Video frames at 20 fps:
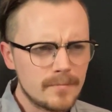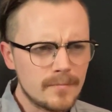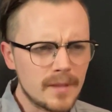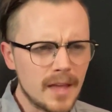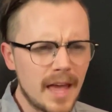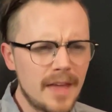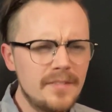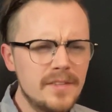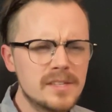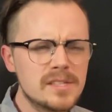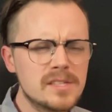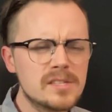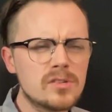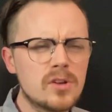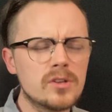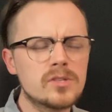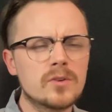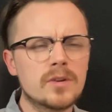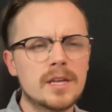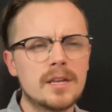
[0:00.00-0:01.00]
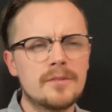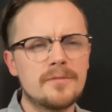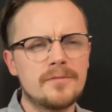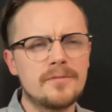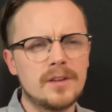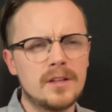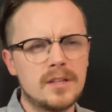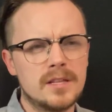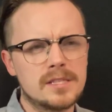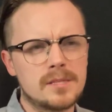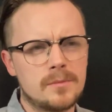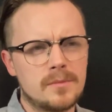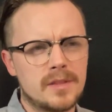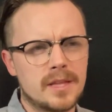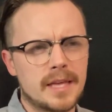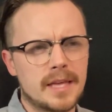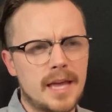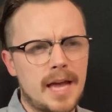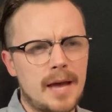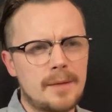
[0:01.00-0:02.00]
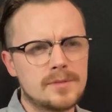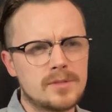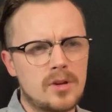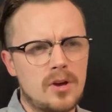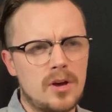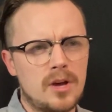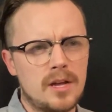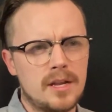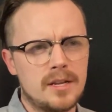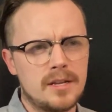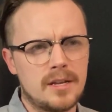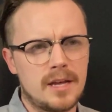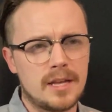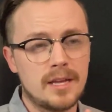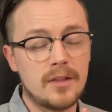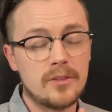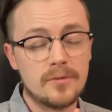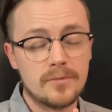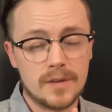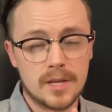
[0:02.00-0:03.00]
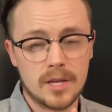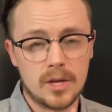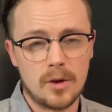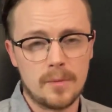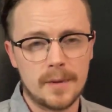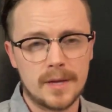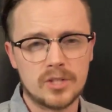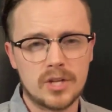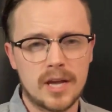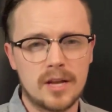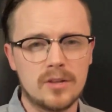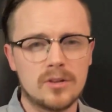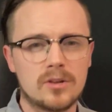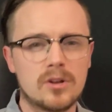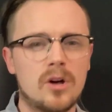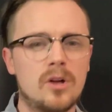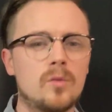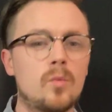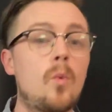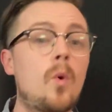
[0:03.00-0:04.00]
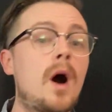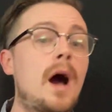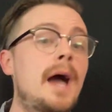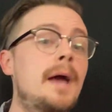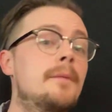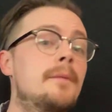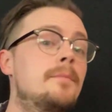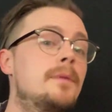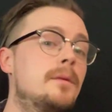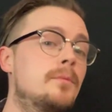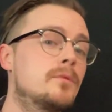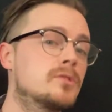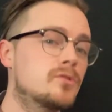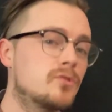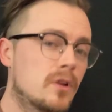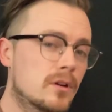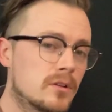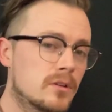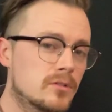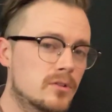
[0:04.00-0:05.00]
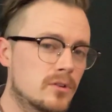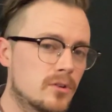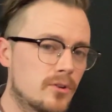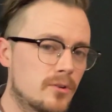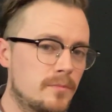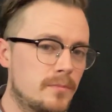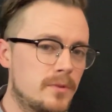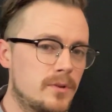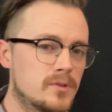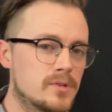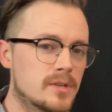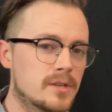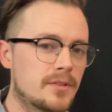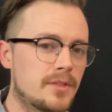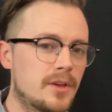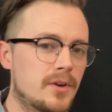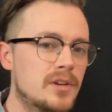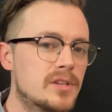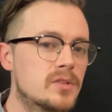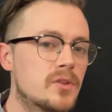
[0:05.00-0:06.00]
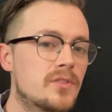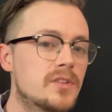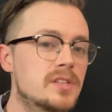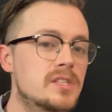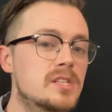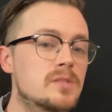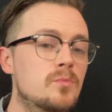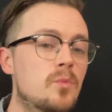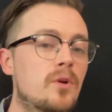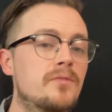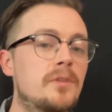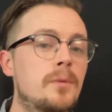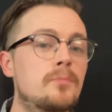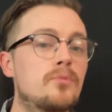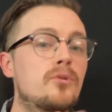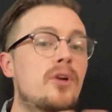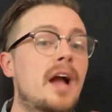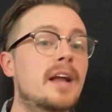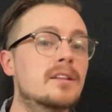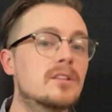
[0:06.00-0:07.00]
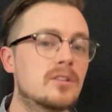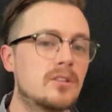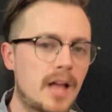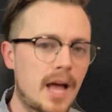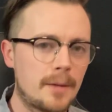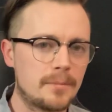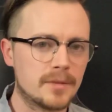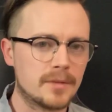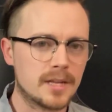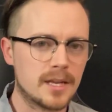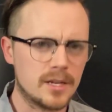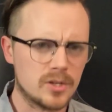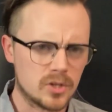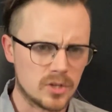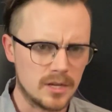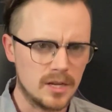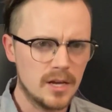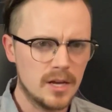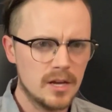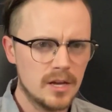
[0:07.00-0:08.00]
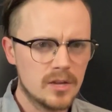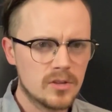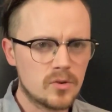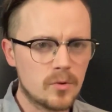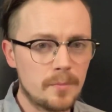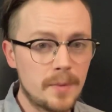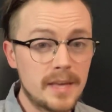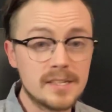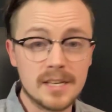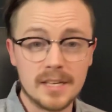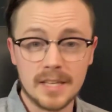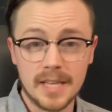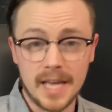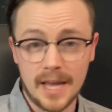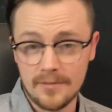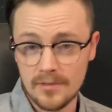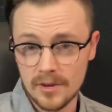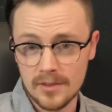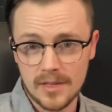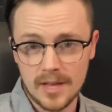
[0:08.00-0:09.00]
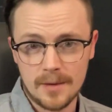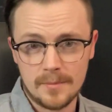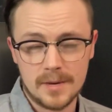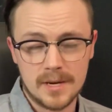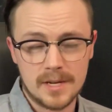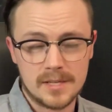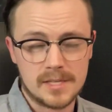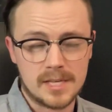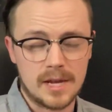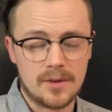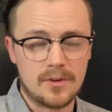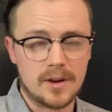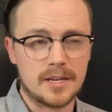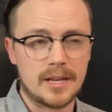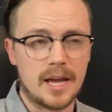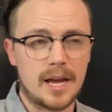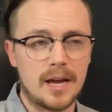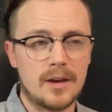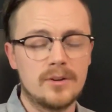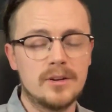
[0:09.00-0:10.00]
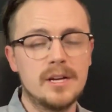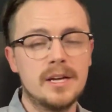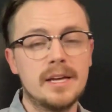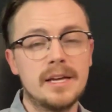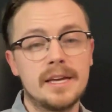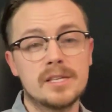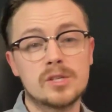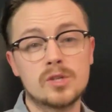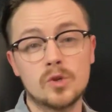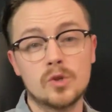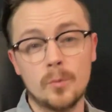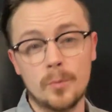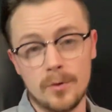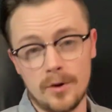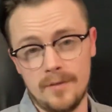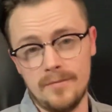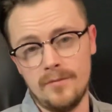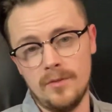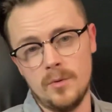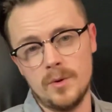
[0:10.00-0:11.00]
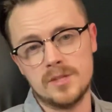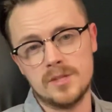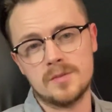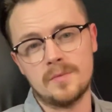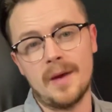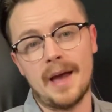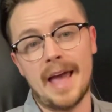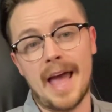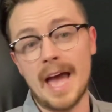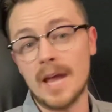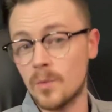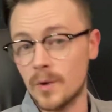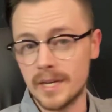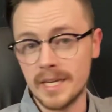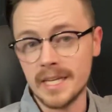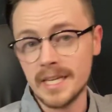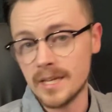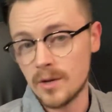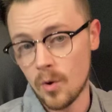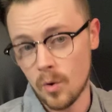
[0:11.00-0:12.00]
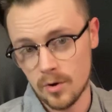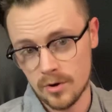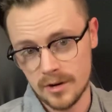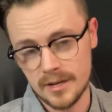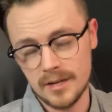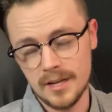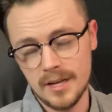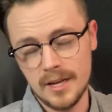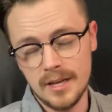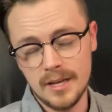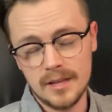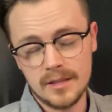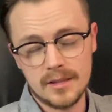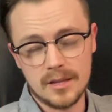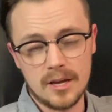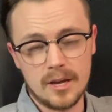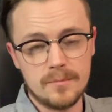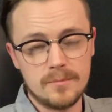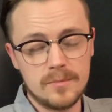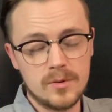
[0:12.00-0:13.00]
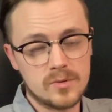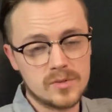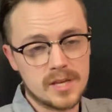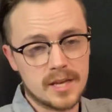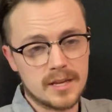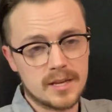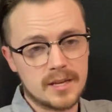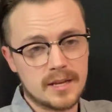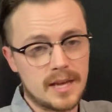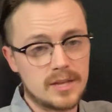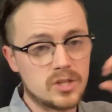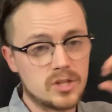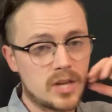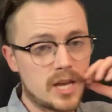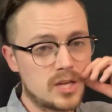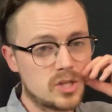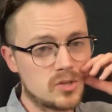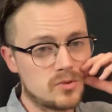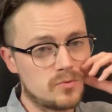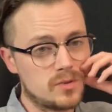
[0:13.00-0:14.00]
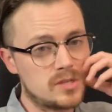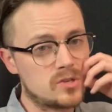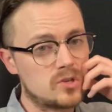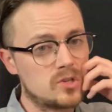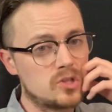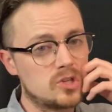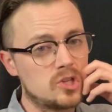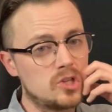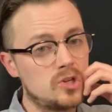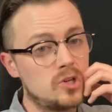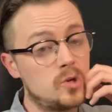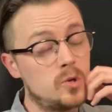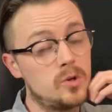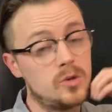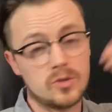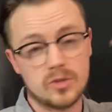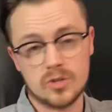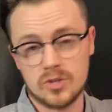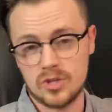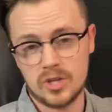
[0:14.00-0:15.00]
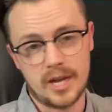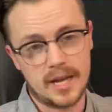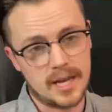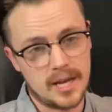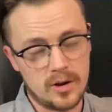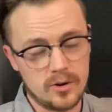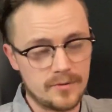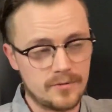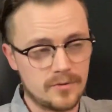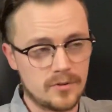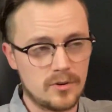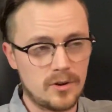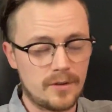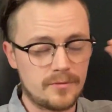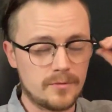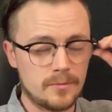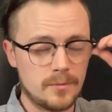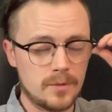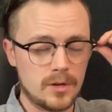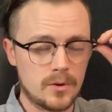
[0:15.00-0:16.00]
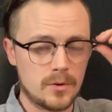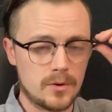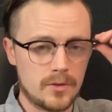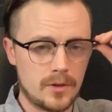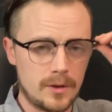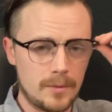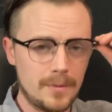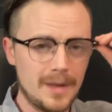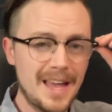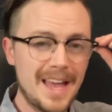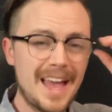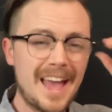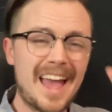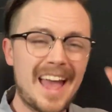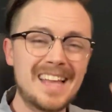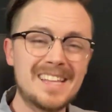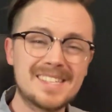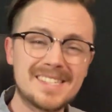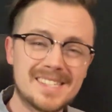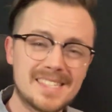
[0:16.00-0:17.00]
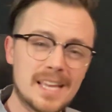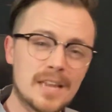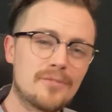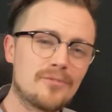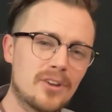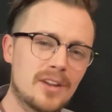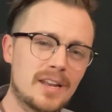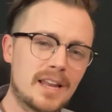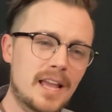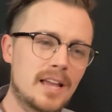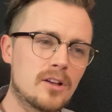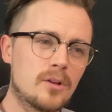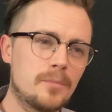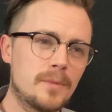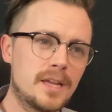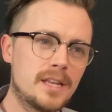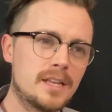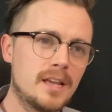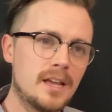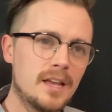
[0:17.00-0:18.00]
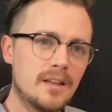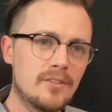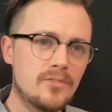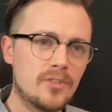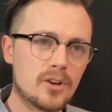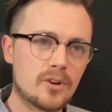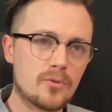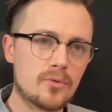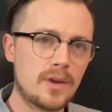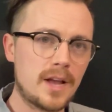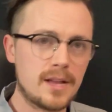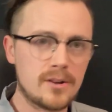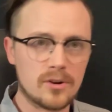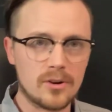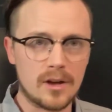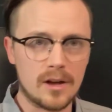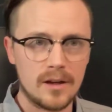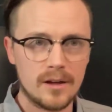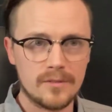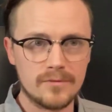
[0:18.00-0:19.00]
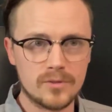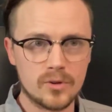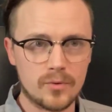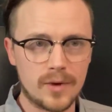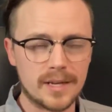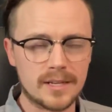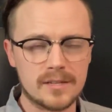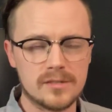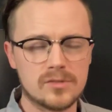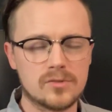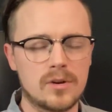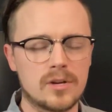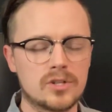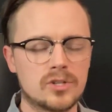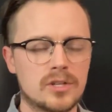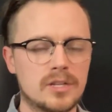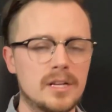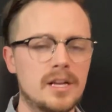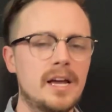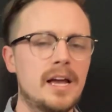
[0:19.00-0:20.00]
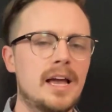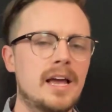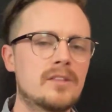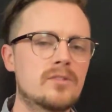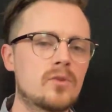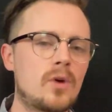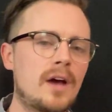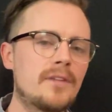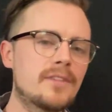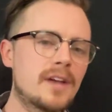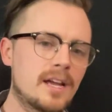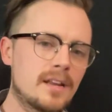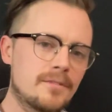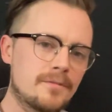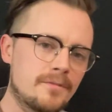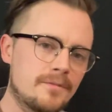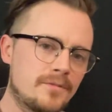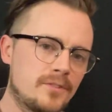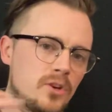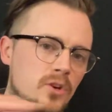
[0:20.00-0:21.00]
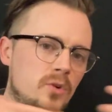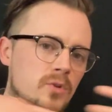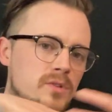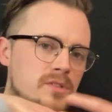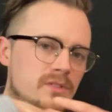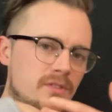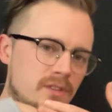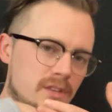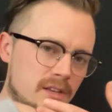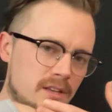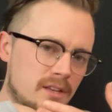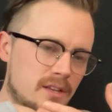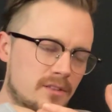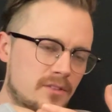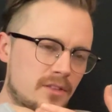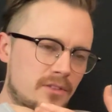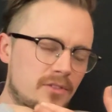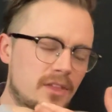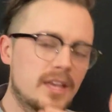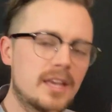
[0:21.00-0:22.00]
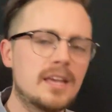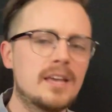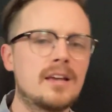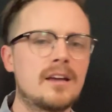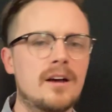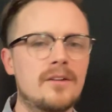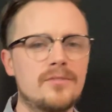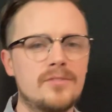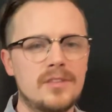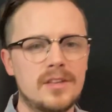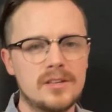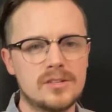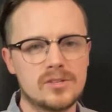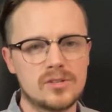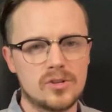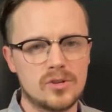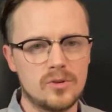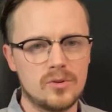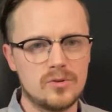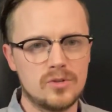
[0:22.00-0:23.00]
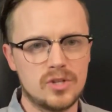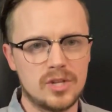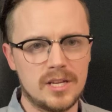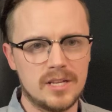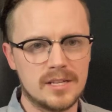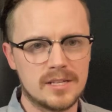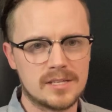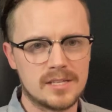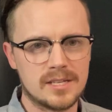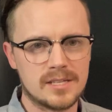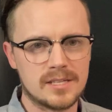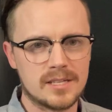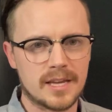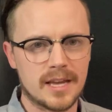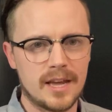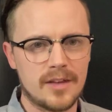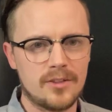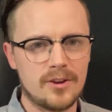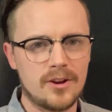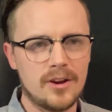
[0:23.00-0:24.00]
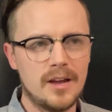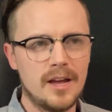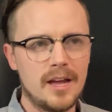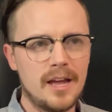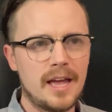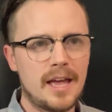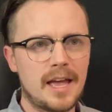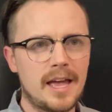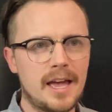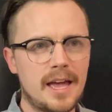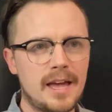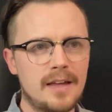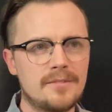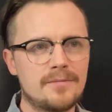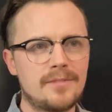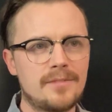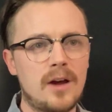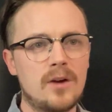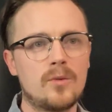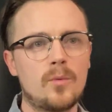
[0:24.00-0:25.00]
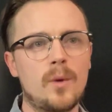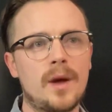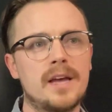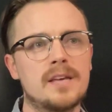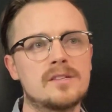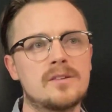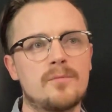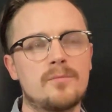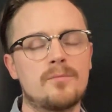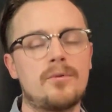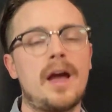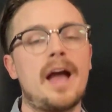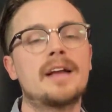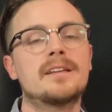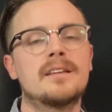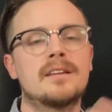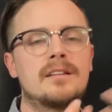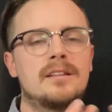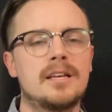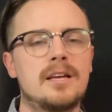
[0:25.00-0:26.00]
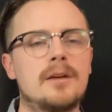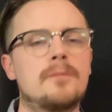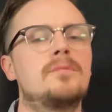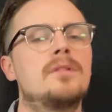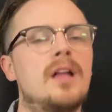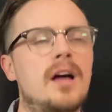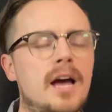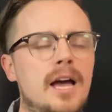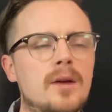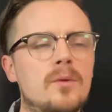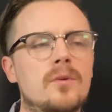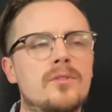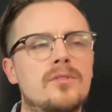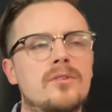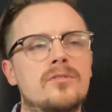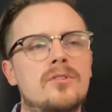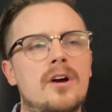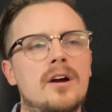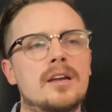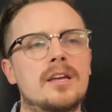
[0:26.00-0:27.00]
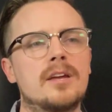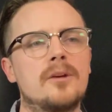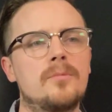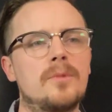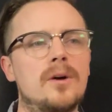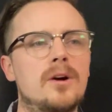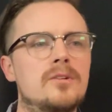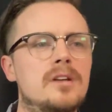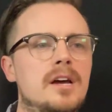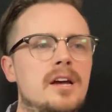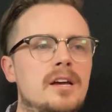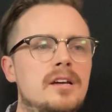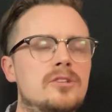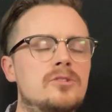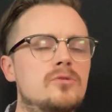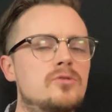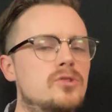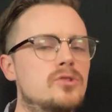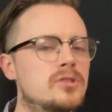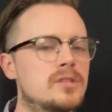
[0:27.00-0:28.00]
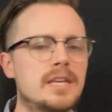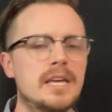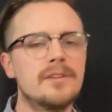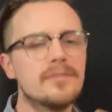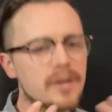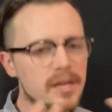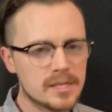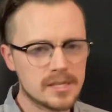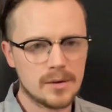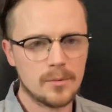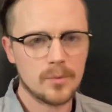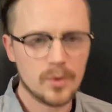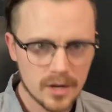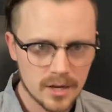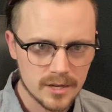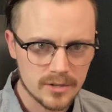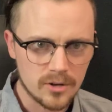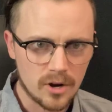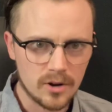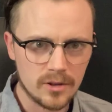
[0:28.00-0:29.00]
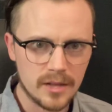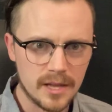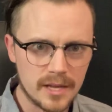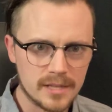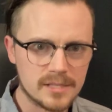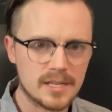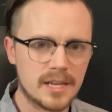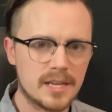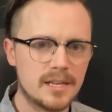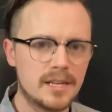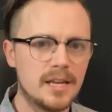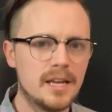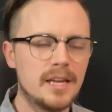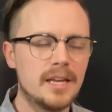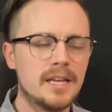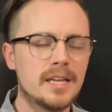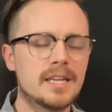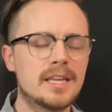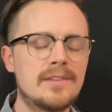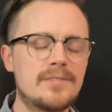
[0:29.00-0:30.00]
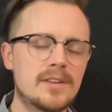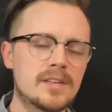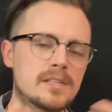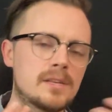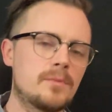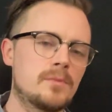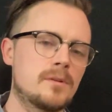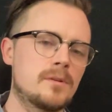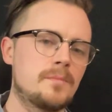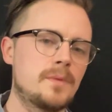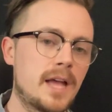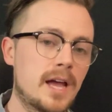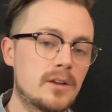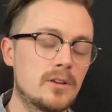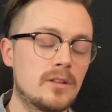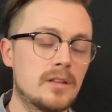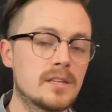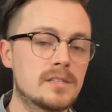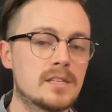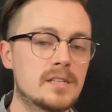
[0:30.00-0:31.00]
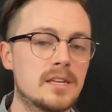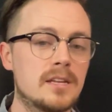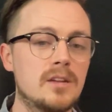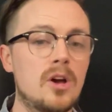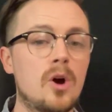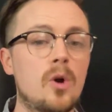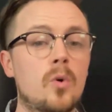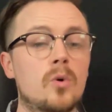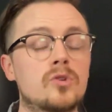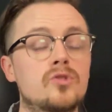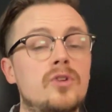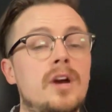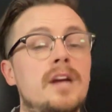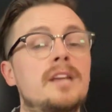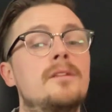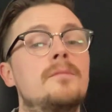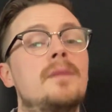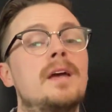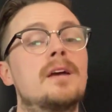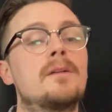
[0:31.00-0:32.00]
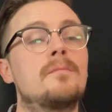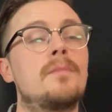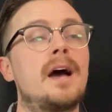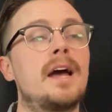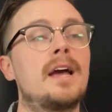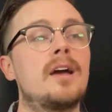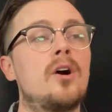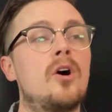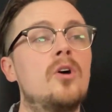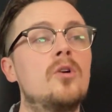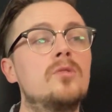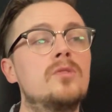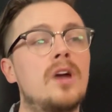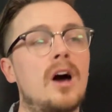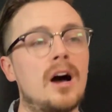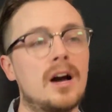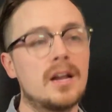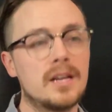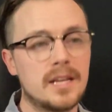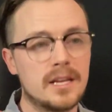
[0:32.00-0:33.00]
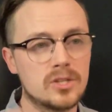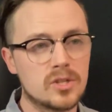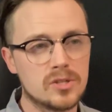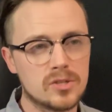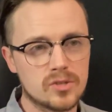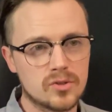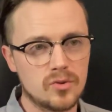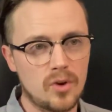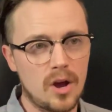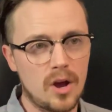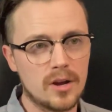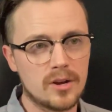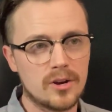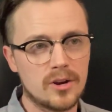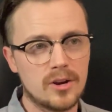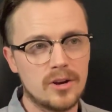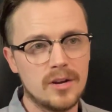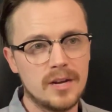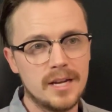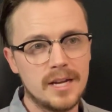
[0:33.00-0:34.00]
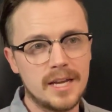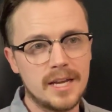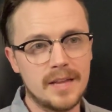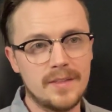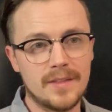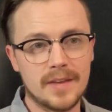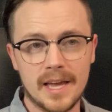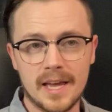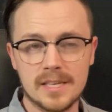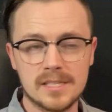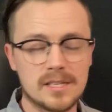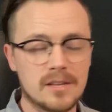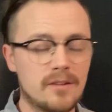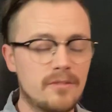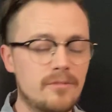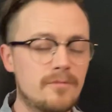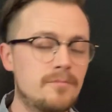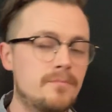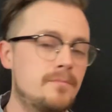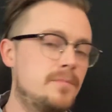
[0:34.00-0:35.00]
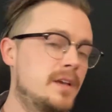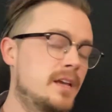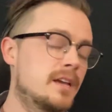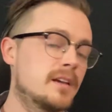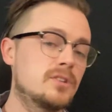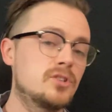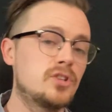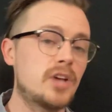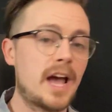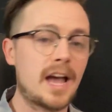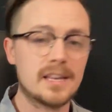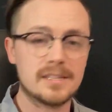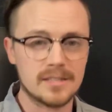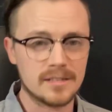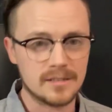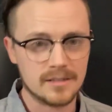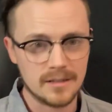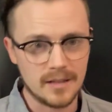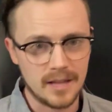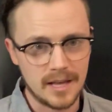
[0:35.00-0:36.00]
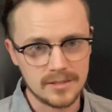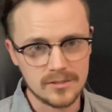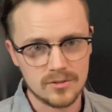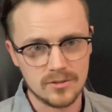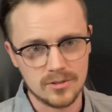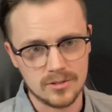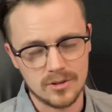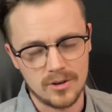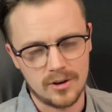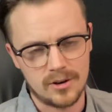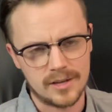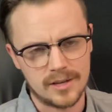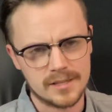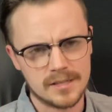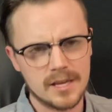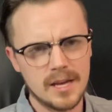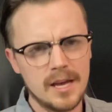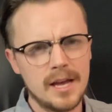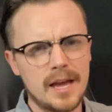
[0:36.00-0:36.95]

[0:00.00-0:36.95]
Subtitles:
And this is also going to fill in some of the gaps on another video on my channel called Why People Struggle to Learn Music Theory. So this is more of the practical application. So basically everything I'm going to say right now is super influenced by Edwin E. Gordon, the music education researcher, who you should check out if you're not familiar with him, and Siegfried Engelmann, the creator of direct instruction. And so I've kind of fused the thinking of these two geniuses together and found ways of practically applying what they're talking about to just giving someone a guitar lesson, giving someone a piano lesson, or trying to make my own audiation stronger in the case of being a jazz and classical guitarist.